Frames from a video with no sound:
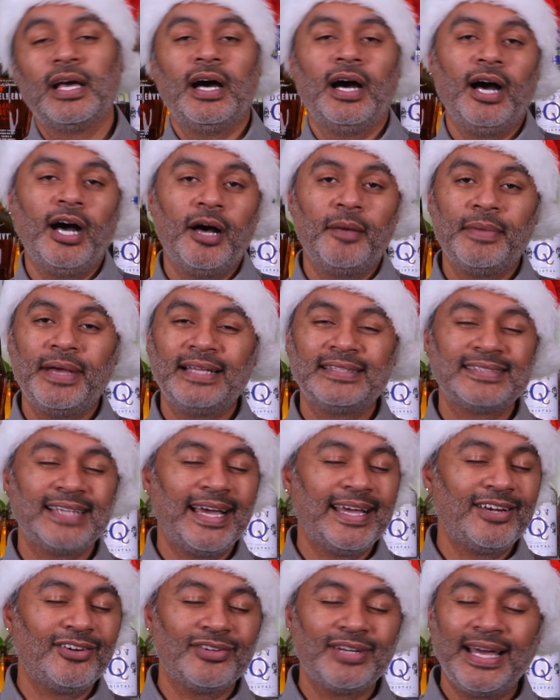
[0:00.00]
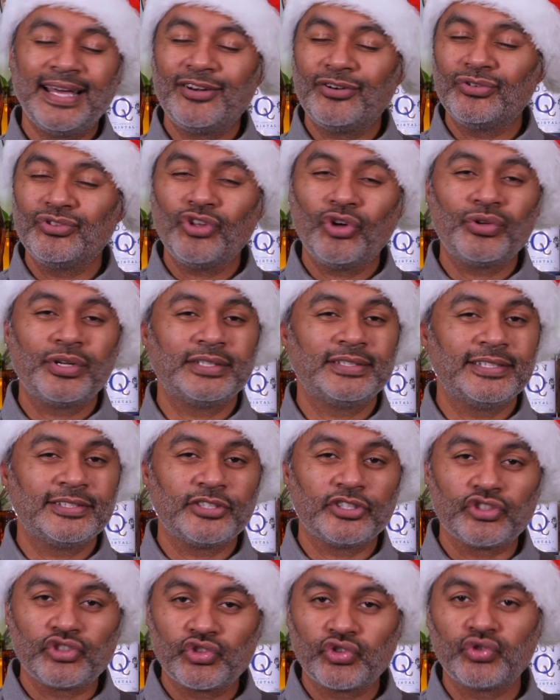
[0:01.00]
I don't know that there's
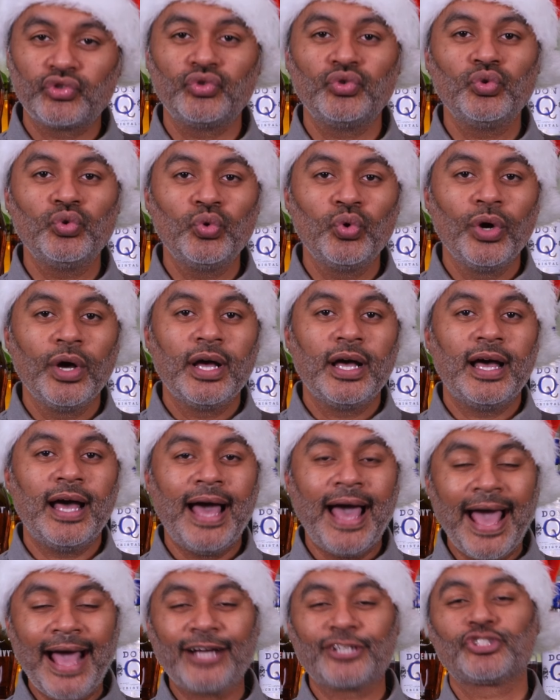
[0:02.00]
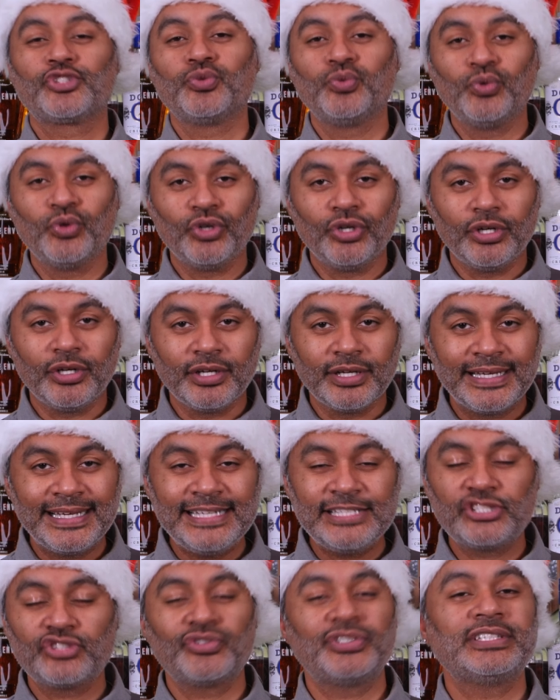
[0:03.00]
a true actual
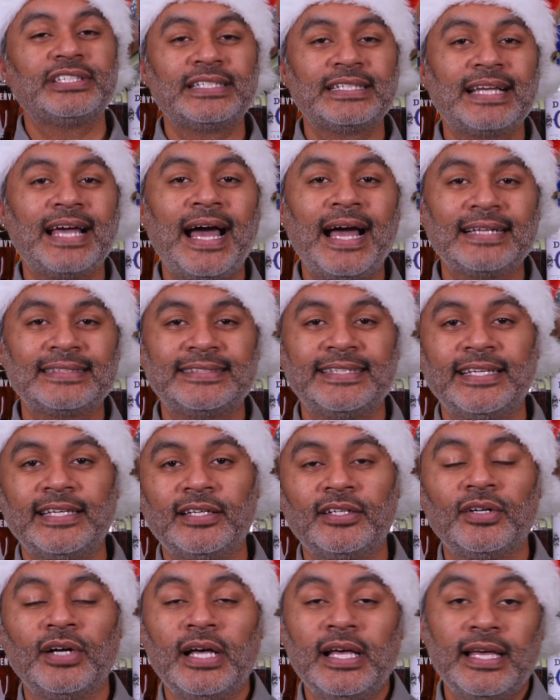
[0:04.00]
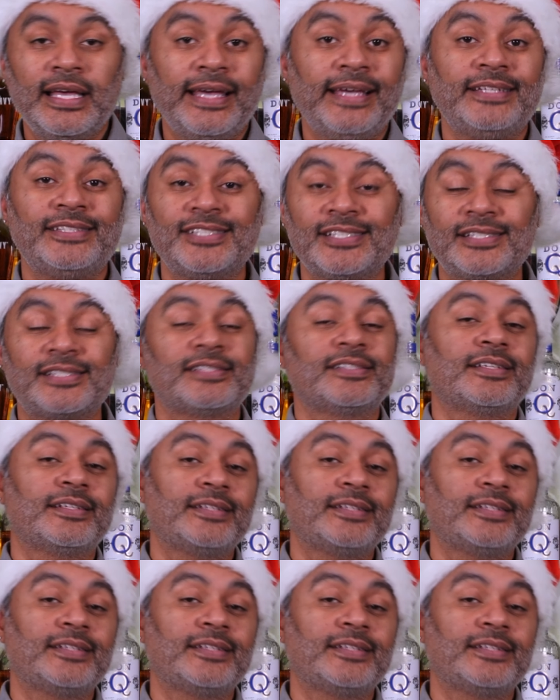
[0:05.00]
history to the cocktail. It's